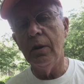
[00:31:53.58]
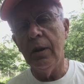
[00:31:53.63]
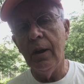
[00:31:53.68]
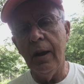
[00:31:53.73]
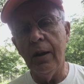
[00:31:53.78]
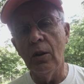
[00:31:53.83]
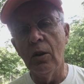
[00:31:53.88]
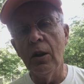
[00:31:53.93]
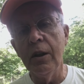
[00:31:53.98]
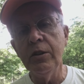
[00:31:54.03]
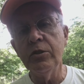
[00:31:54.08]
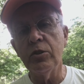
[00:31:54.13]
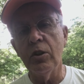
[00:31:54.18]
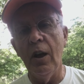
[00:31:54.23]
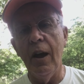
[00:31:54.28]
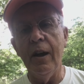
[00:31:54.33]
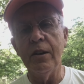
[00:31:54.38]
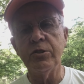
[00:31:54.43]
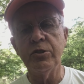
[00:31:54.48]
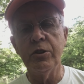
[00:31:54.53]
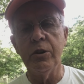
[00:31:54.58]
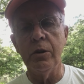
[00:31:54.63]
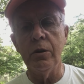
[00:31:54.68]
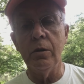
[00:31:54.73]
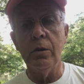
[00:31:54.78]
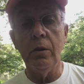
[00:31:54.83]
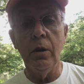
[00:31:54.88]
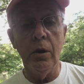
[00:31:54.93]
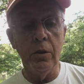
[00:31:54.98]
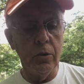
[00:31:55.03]
at least last
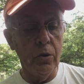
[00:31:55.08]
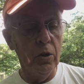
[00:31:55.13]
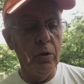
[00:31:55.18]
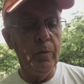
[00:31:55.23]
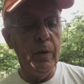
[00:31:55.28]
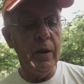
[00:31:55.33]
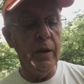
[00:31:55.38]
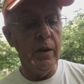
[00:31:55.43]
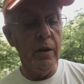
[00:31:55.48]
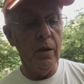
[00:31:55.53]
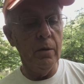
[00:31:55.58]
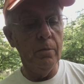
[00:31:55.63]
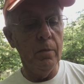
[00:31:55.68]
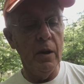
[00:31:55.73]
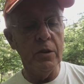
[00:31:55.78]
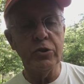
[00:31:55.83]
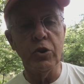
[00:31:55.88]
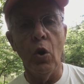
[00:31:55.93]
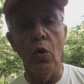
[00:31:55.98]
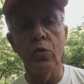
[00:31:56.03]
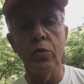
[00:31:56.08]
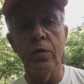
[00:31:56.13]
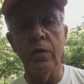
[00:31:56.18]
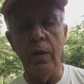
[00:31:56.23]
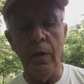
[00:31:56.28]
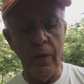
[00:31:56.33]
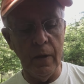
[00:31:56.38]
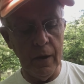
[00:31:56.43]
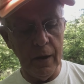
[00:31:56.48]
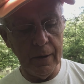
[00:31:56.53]
year. It could be much older
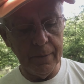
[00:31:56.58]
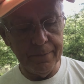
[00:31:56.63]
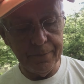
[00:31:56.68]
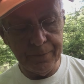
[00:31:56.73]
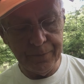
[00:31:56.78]
than that.